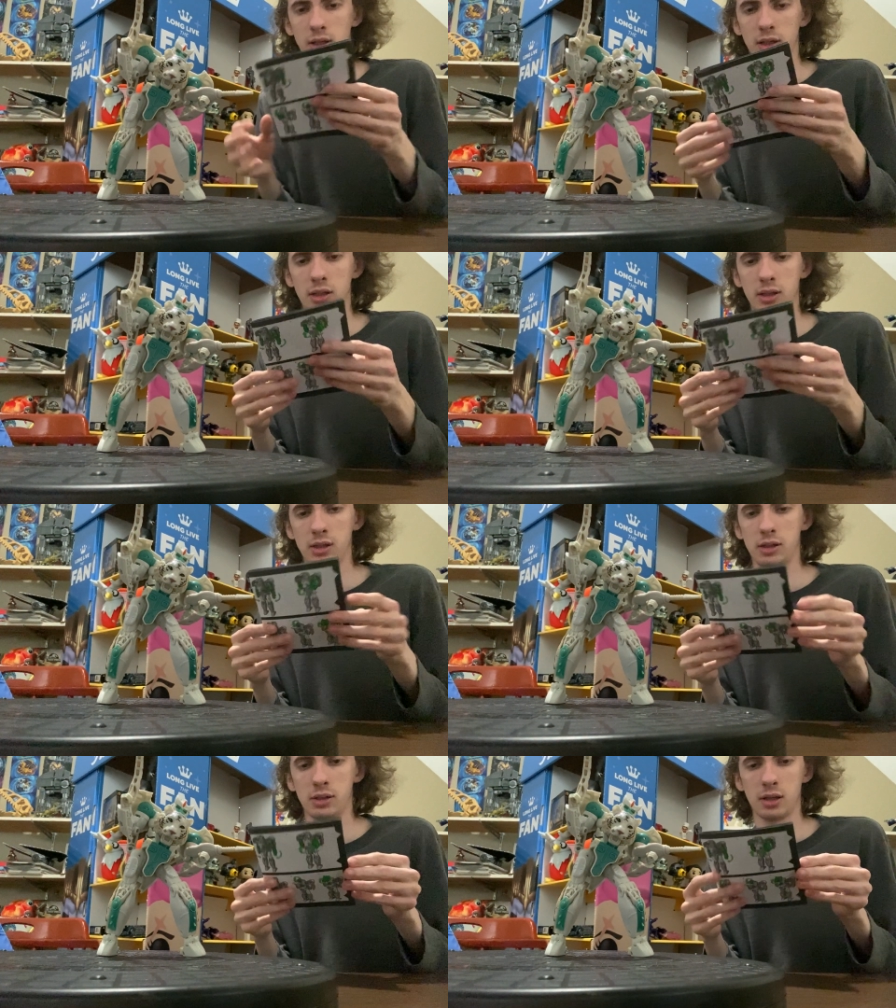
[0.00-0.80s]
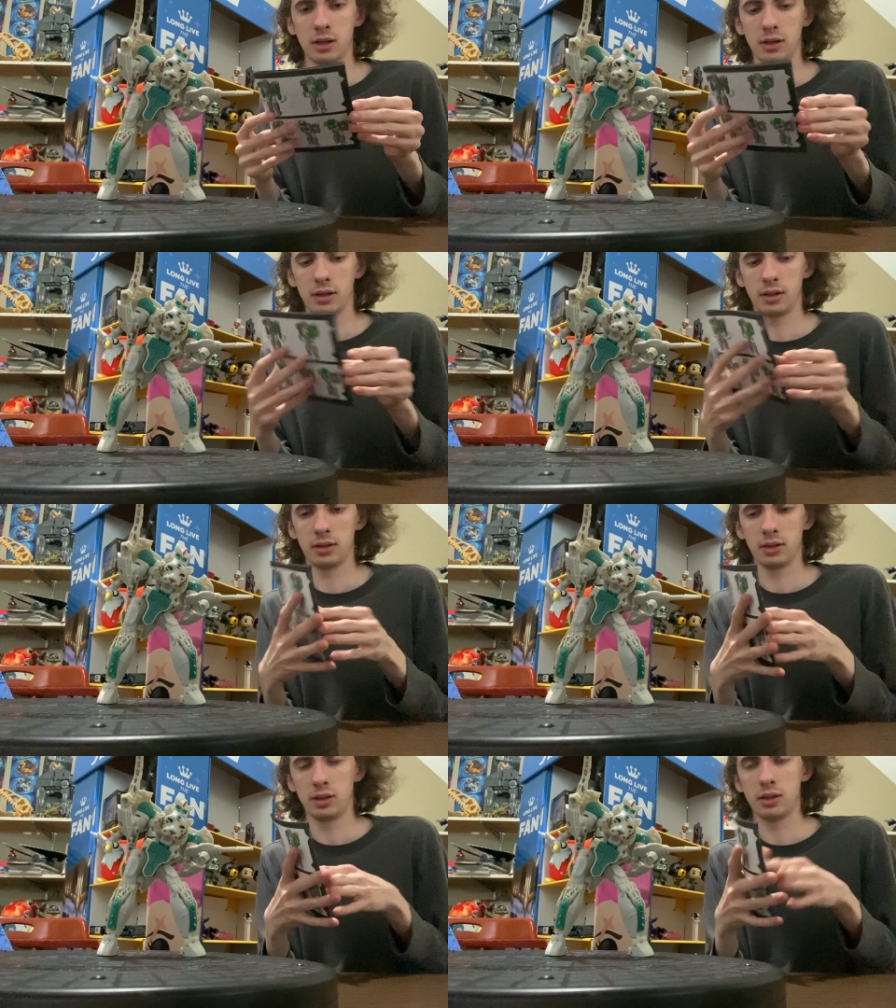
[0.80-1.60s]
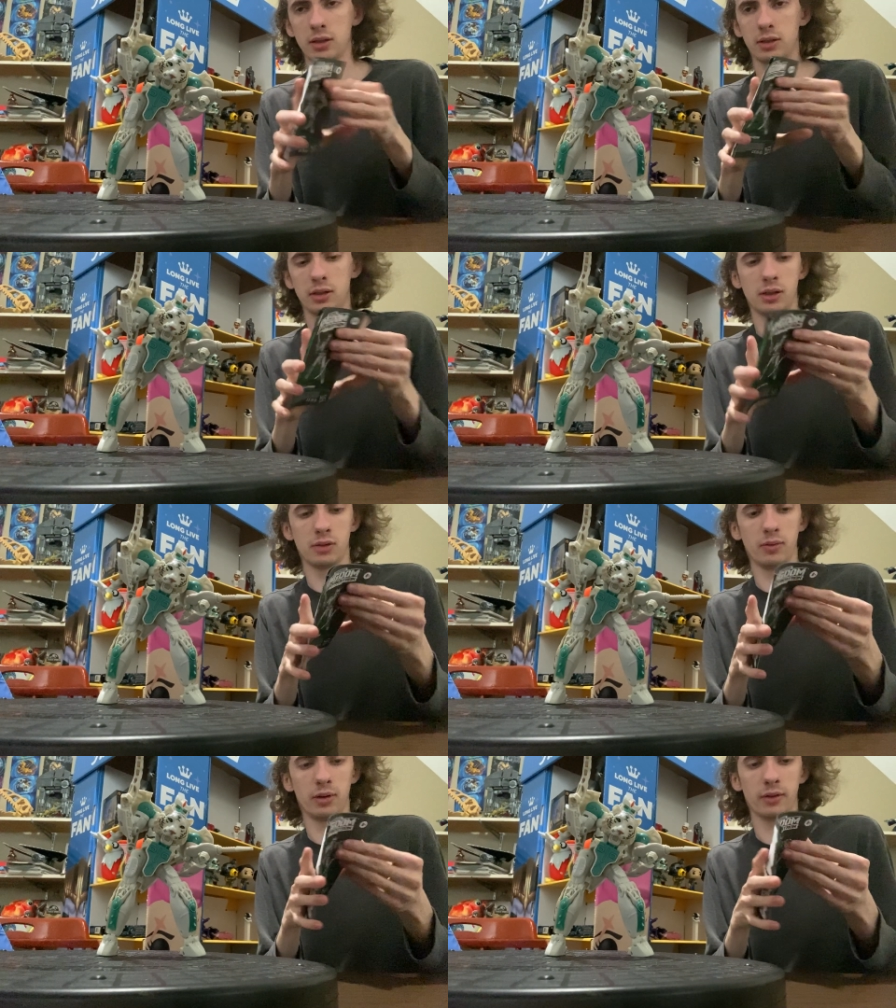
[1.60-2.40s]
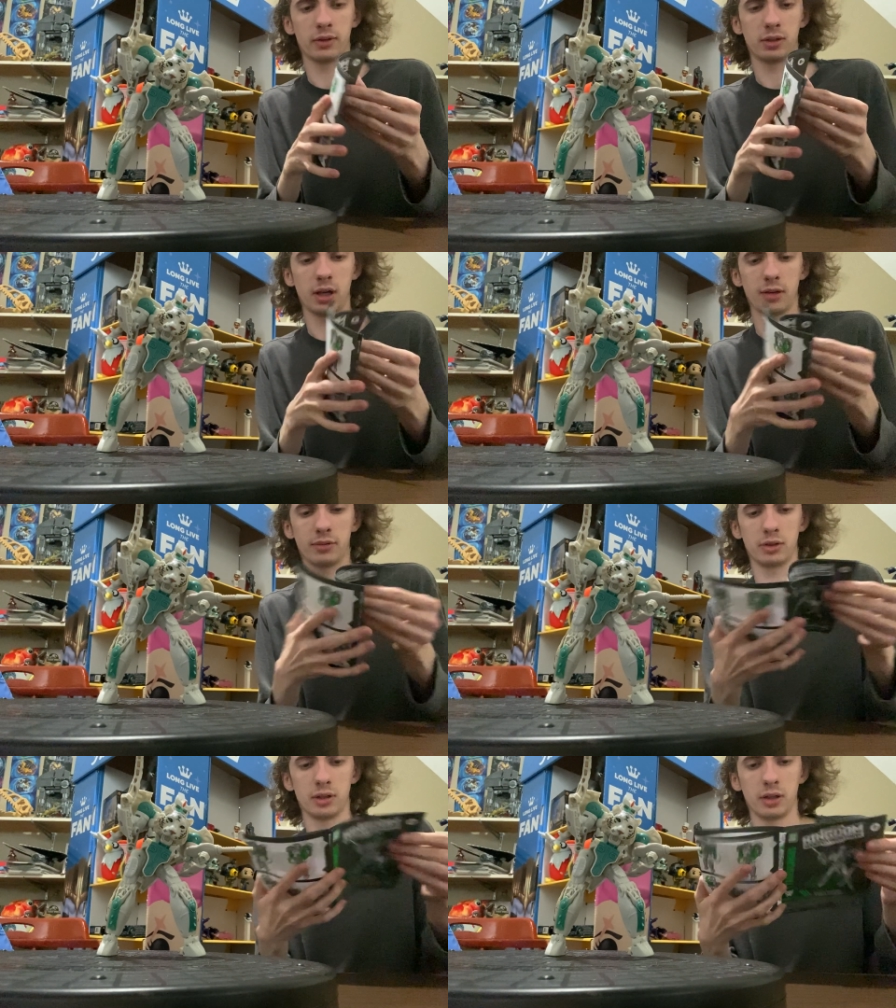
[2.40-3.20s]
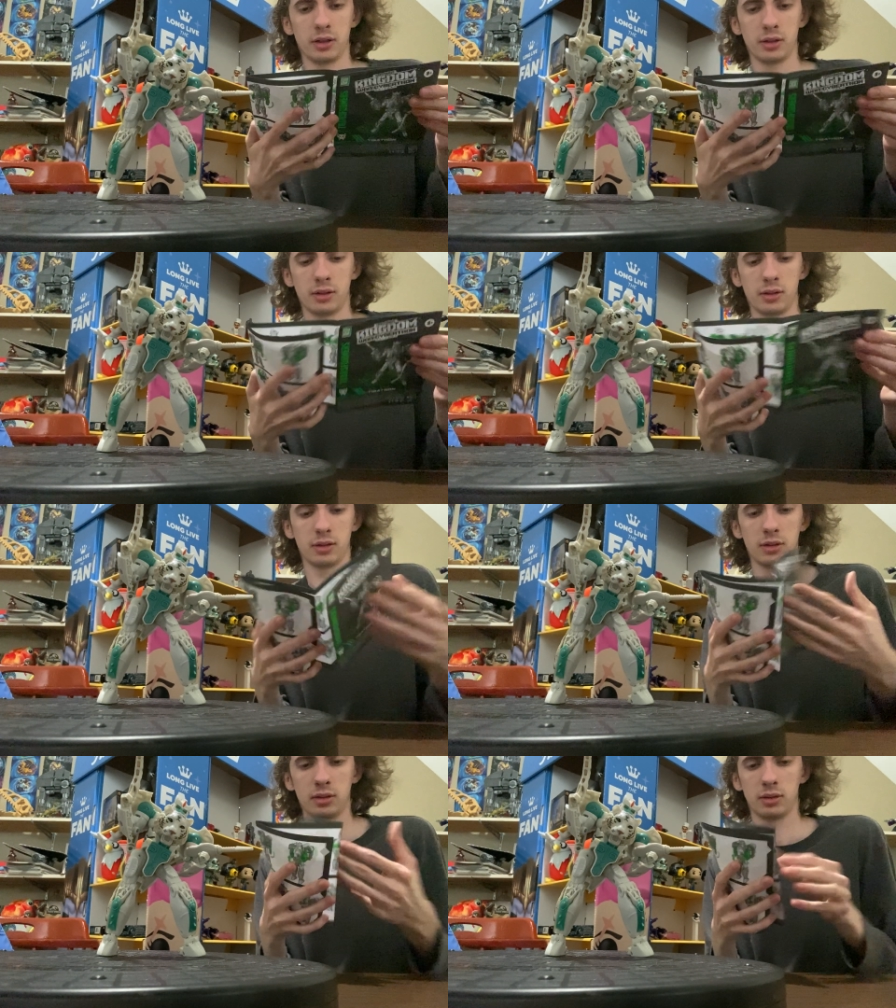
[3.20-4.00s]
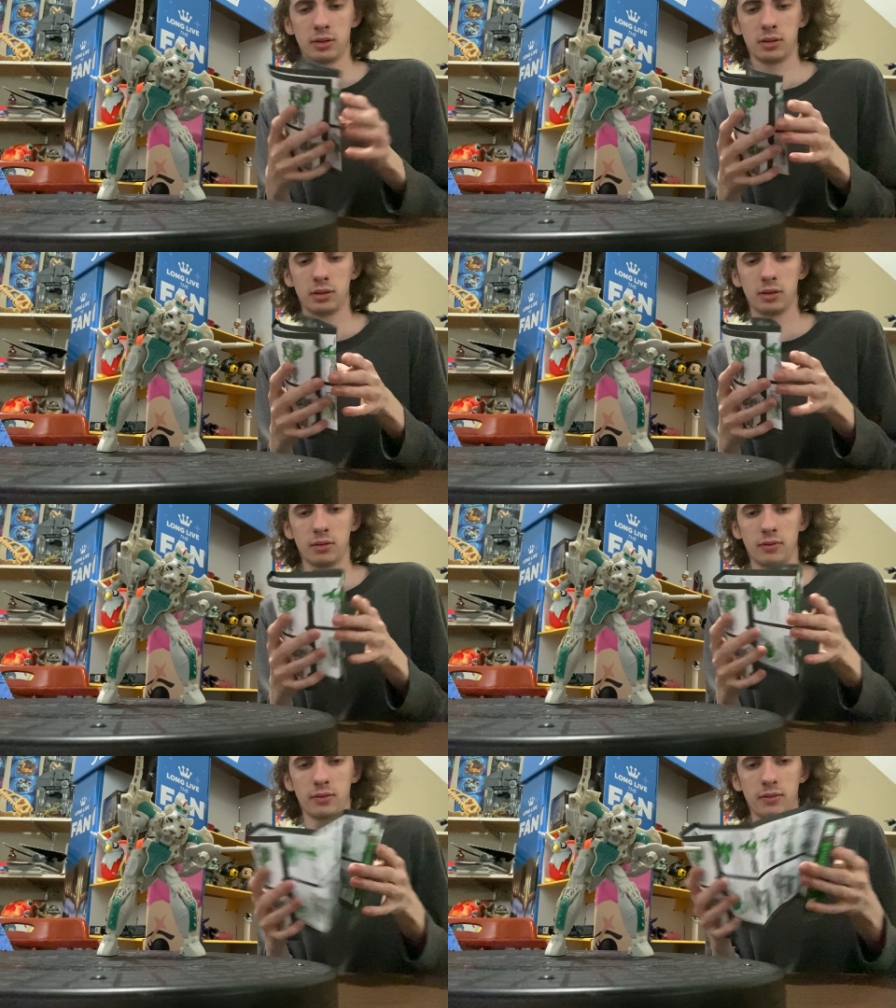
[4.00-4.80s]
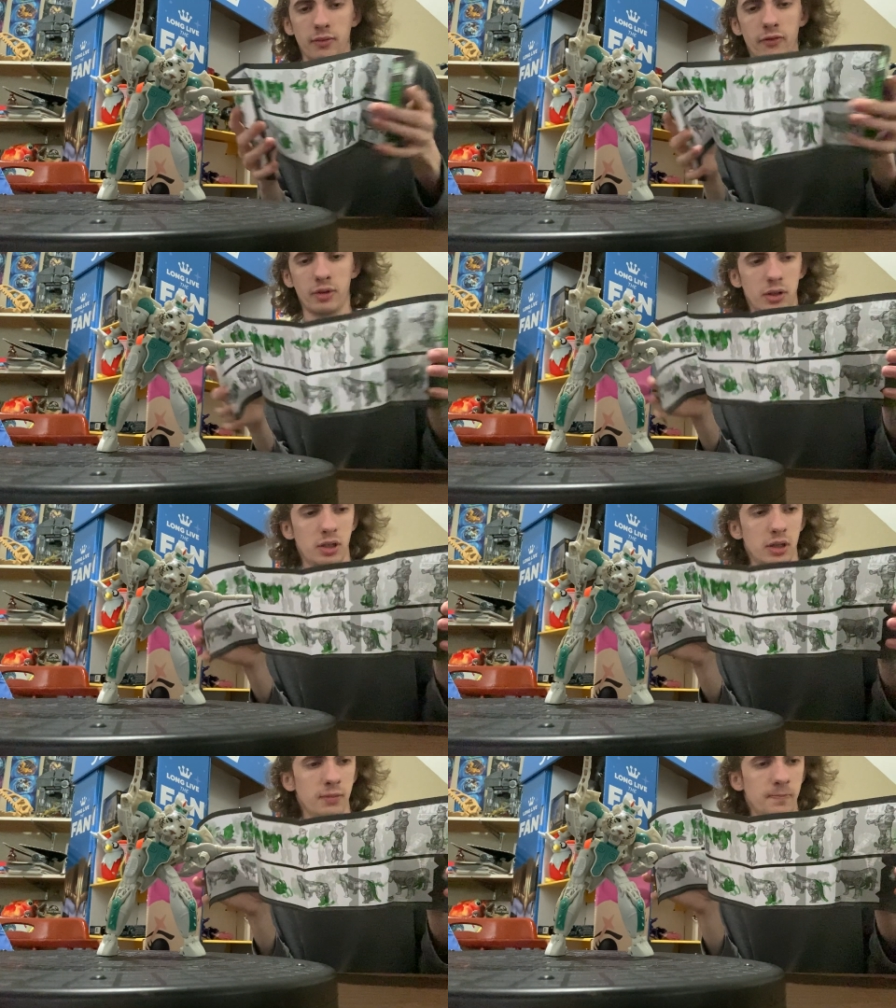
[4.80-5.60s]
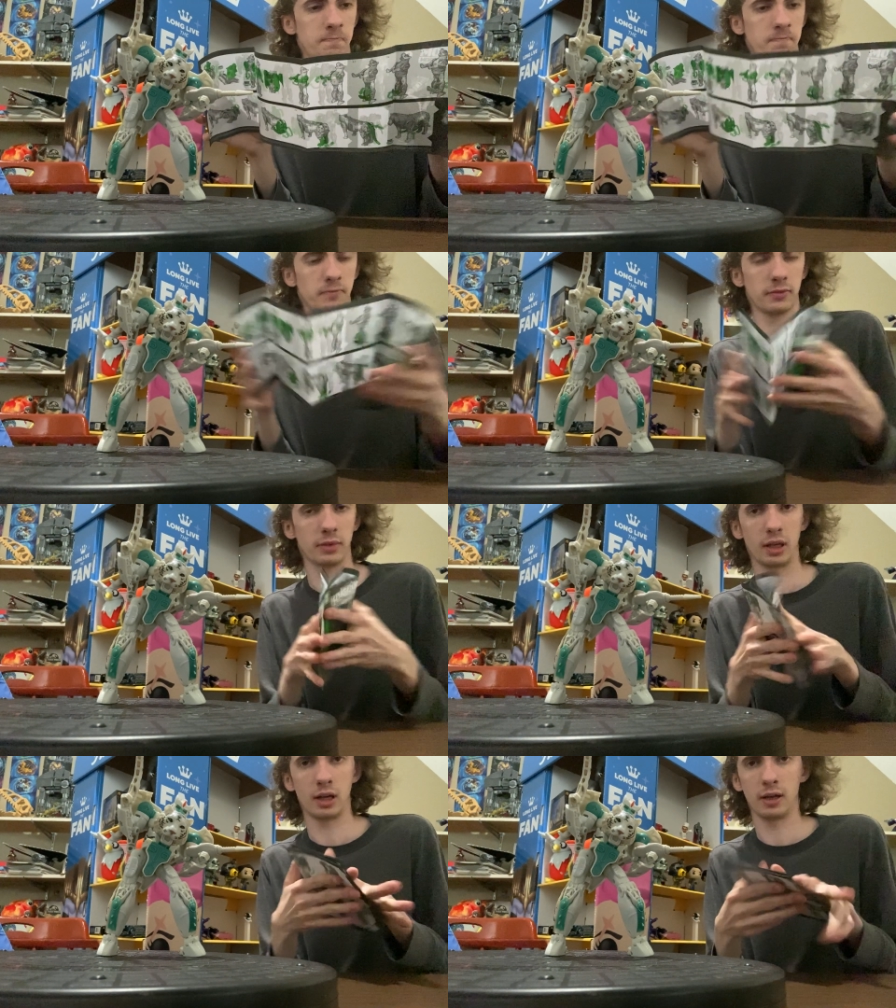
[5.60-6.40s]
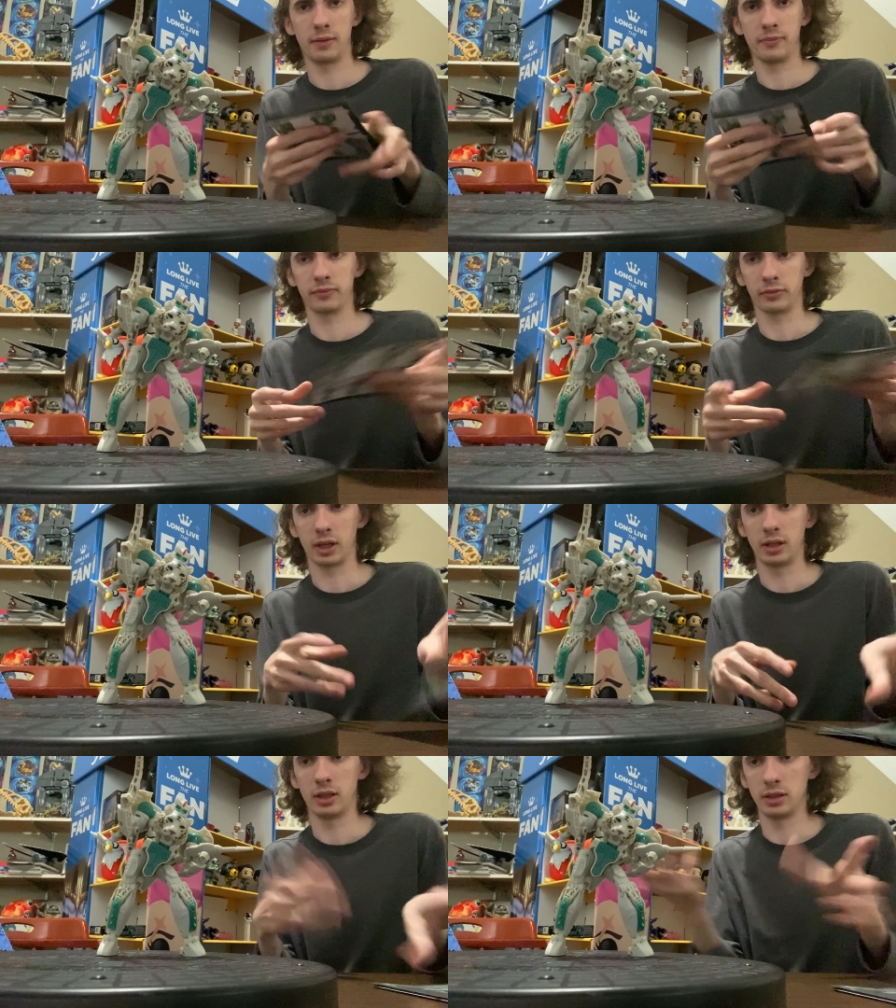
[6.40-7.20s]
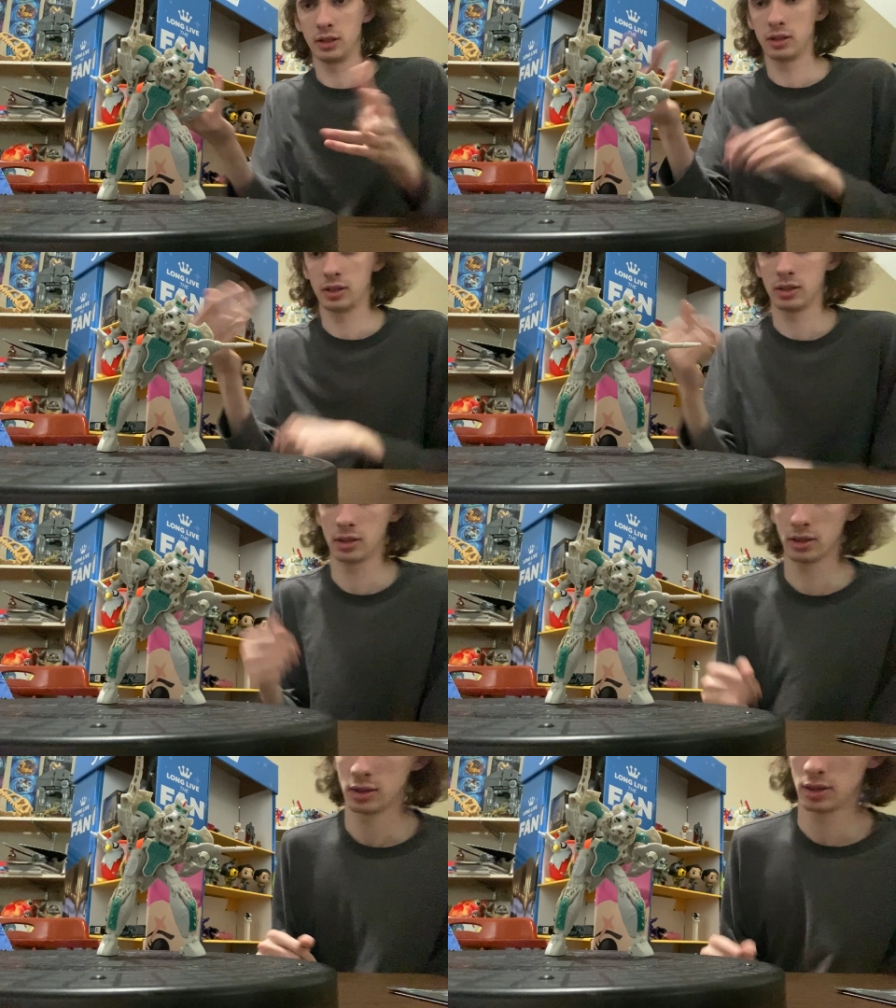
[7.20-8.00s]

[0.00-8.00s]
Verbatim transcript: he's, uh, and this is his War for Cybertron version. Um, and this is,